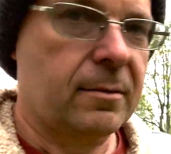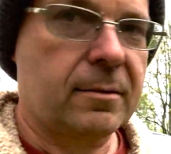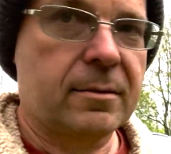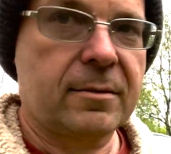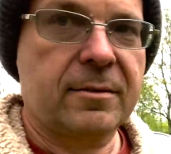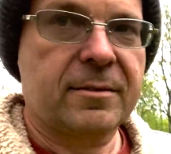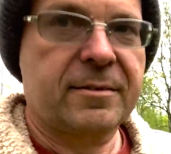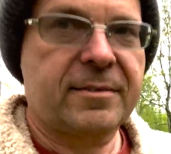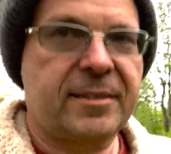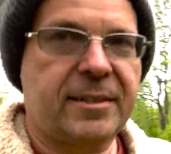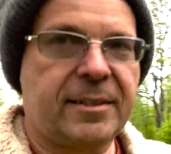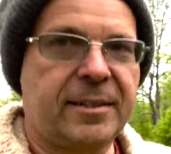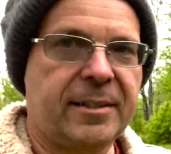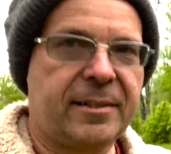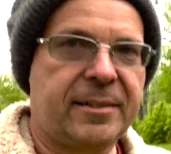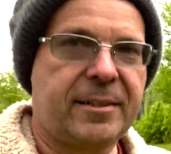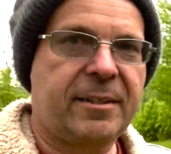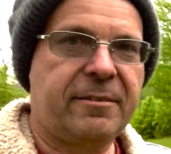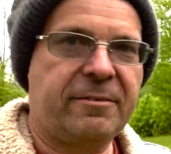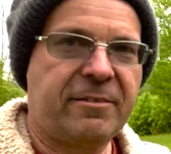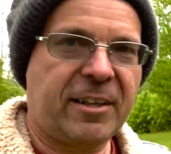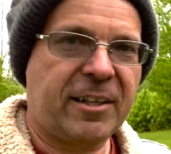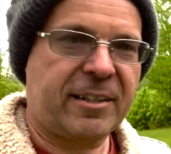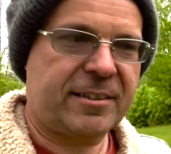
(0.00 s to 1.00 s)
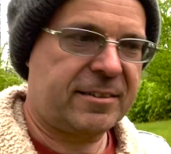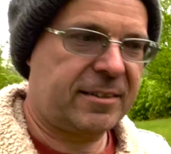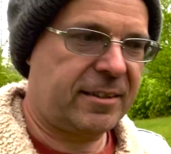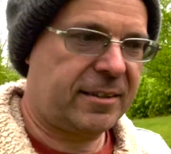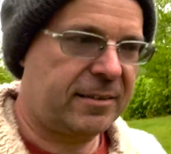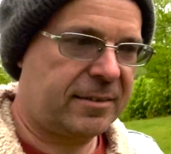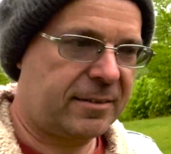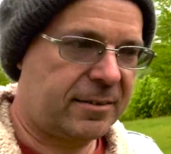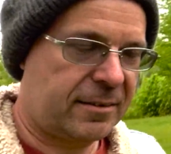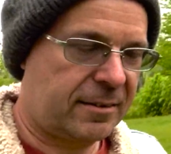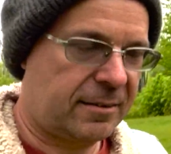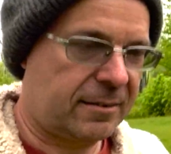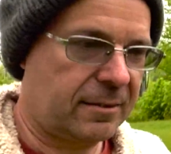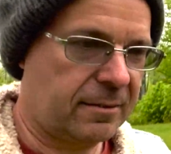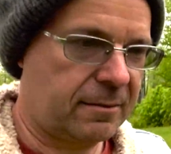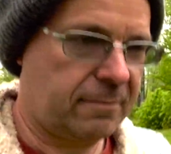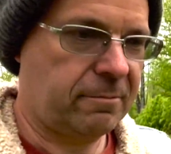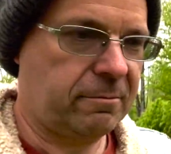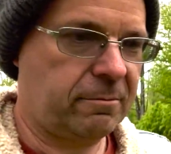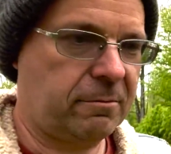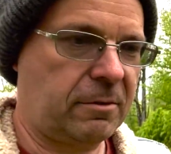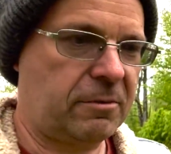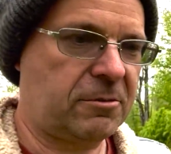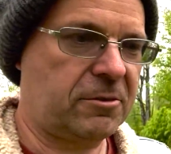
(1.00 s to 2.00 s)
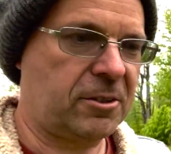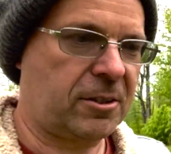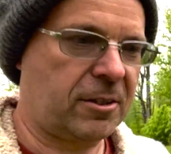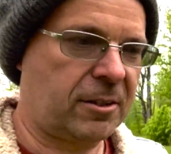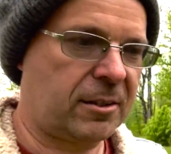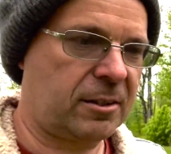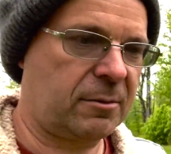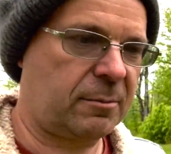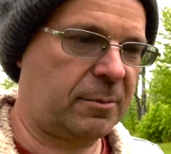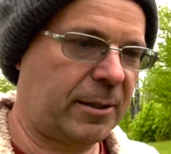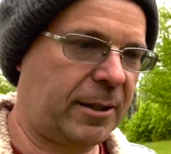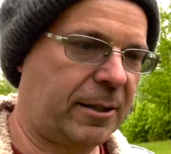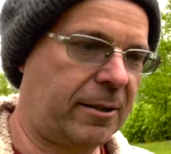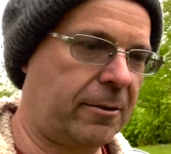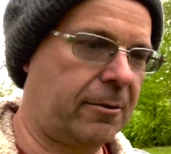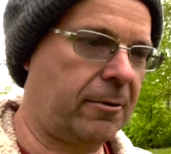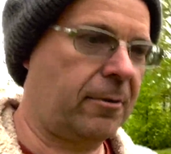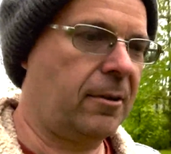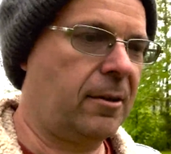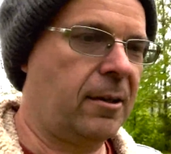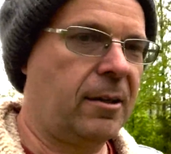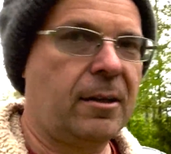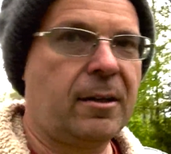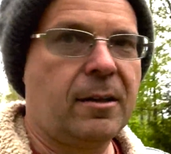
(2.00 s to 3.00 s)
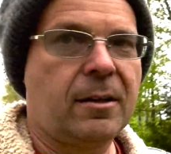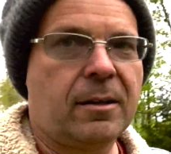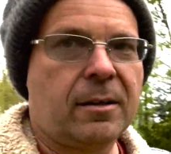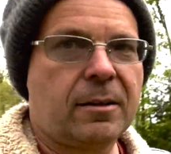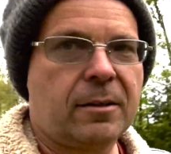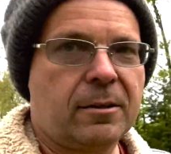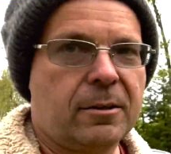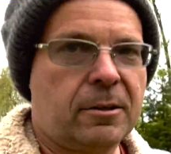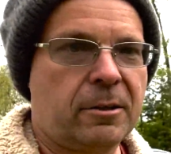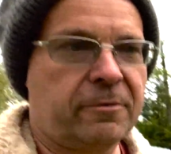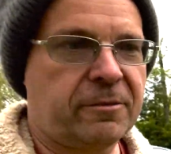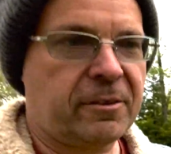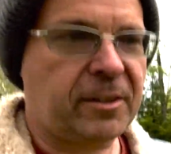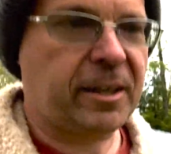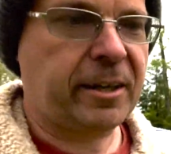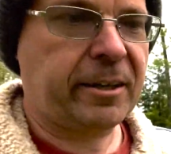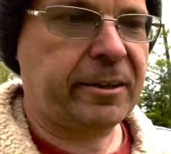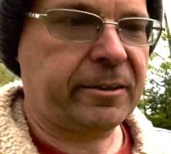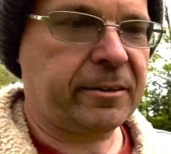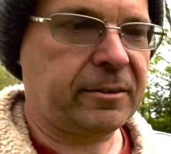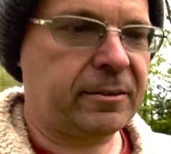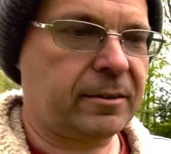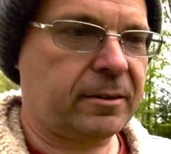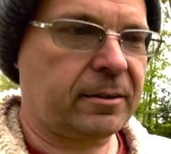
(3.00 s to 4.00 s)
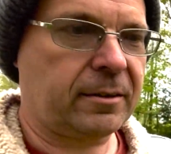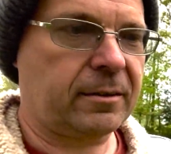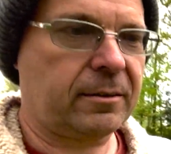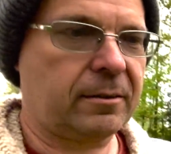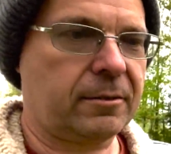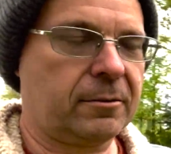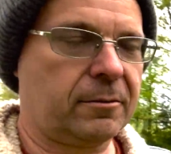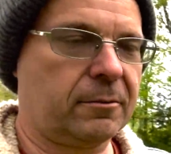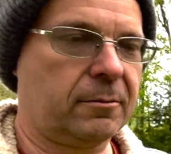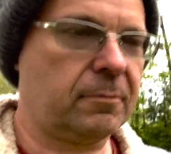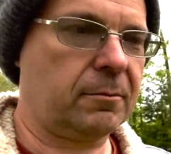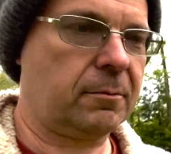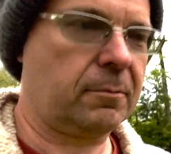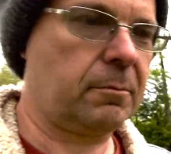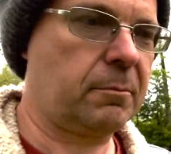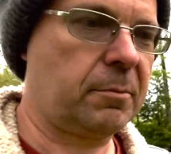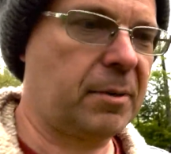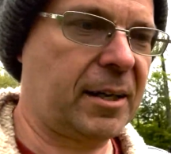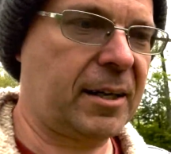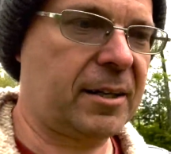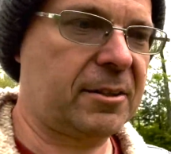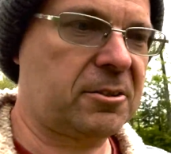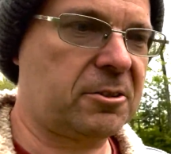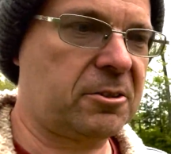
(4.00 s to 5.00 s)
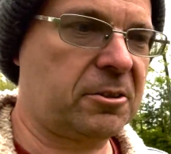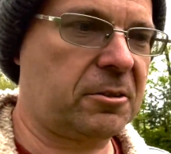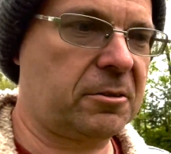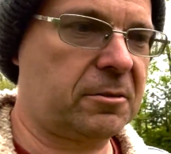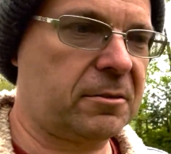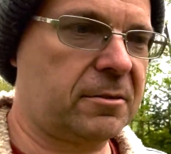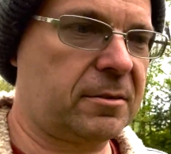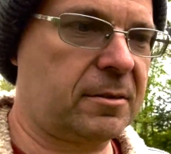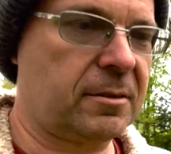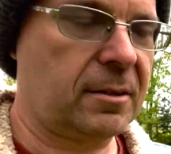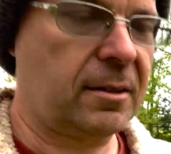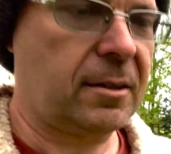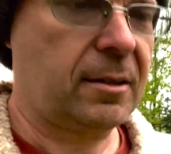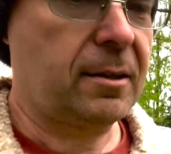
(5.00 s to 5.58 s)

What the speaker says: CDT vaccines. We've talked about hoof care, pastures,